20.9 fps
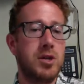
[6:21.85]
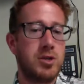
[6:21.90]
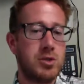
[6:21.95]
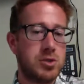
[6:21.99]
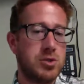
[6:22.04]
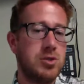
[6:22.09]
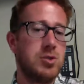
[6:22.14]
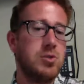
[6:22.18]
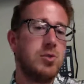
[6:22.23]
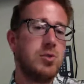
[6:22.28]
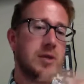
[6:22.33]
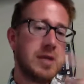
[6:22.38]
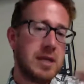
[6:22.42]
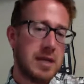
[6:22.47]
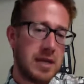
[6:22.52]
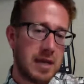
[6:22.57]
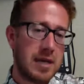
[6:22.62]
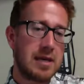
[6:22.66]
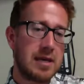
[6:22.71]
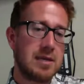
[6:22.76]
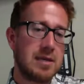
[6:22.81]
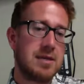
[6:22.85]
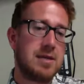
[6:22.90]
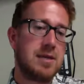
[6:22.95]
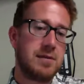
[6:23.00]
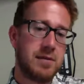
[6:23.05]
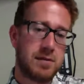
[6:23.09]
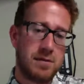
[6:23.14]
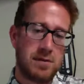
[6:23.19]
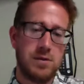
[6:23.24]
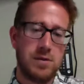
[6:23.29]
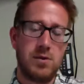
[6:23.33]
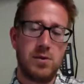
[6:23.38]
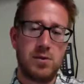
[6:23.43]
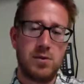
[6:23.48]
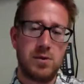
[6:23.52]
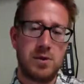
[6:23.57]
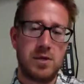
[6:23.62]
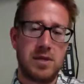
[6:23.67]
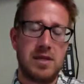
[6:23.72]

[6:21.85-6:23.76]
to get food.